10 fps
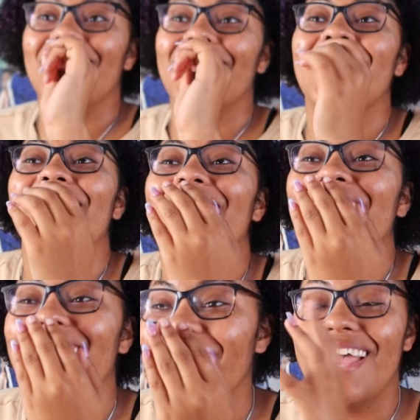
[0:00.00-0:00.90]
and
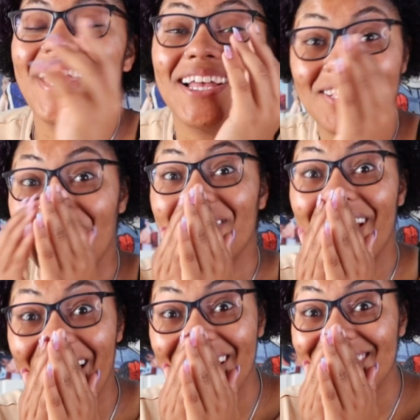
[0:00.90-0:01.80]
I saw
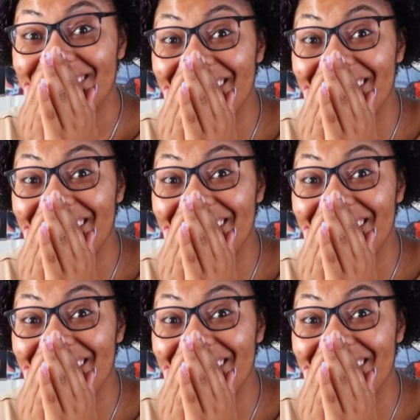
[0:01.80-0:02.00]
that,